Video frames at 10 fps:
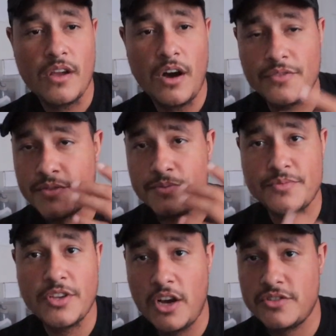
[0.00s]
of some
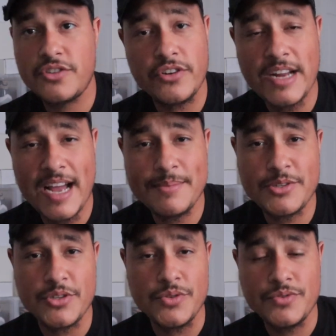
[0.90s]
a certain hype
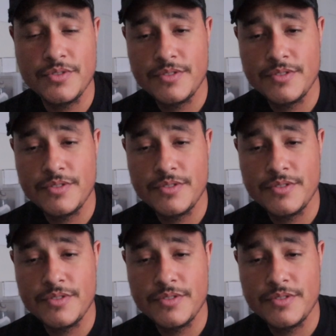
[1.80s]
shoe.